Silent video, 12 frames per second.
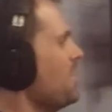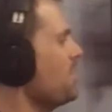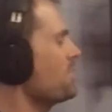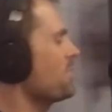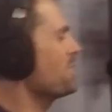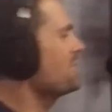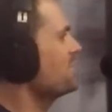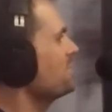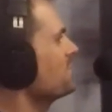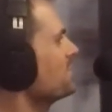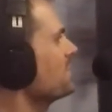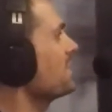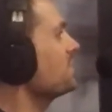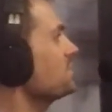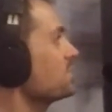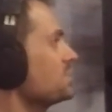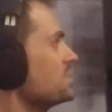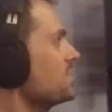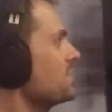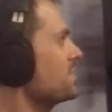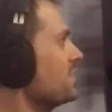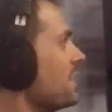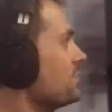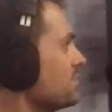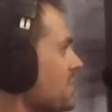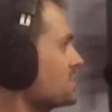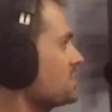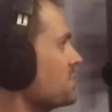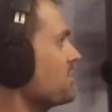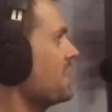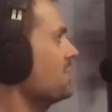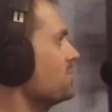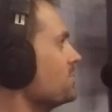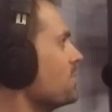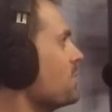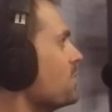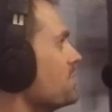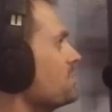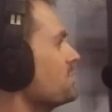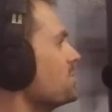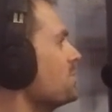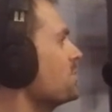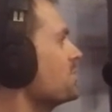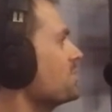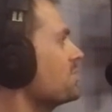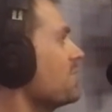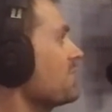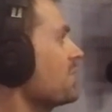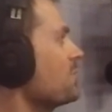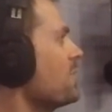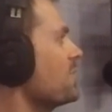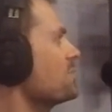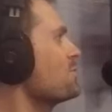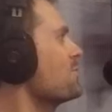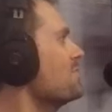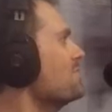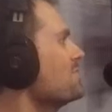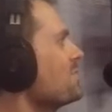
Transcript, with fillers: Oh, thank you, and thank you for sharing. That was actually a gratitude moment when you were just talking about your friends.